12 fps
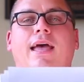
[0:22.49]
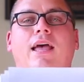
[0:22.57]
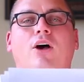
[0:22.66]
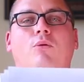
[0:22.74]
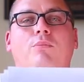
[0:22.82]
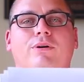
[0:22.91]

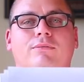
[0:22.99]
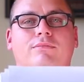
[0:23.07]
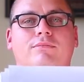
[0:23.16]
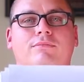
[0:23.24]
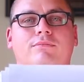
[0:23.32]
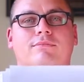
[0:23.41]
Help.
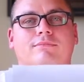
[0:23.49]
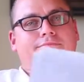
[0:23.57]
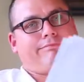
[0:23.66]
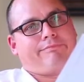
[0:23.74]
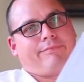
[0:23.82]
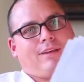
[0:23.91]

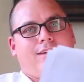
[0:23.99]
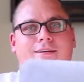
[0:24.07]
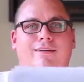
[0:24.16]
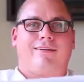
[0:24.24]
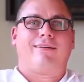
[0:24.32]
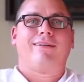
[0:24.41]

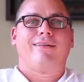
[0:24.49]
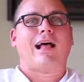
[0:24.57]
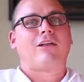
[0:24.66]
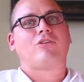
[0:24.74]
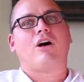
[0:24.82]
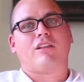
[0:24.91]

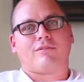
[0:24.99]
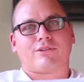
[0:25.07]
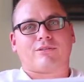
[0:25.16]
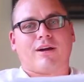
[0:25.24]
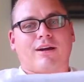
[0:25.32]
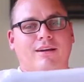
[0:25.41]
That's all of
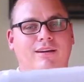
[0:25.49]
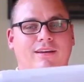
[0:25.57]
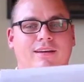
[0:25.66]
us, right?